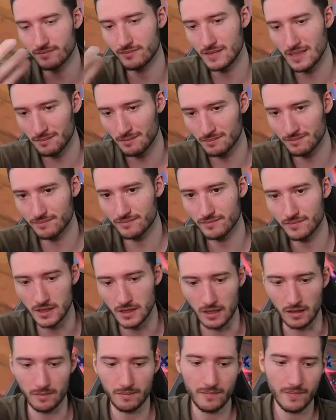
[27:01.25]
I'm
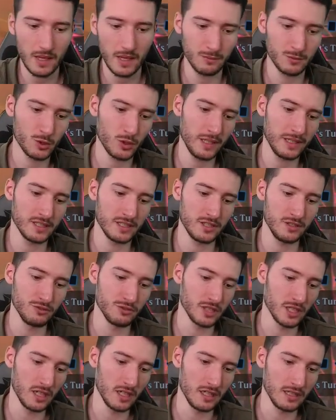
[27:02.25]
trying this new
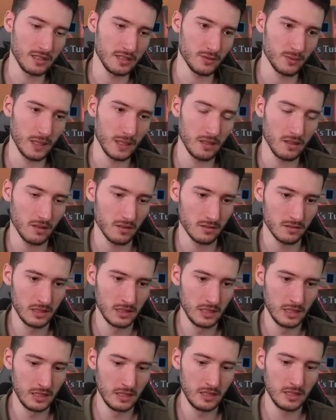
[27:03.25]
card as well.
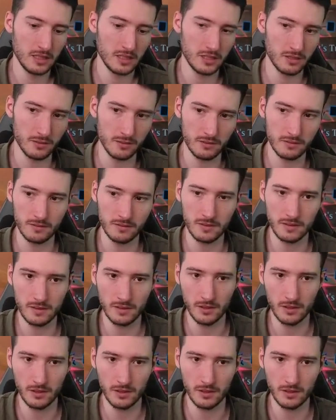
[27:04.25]
So not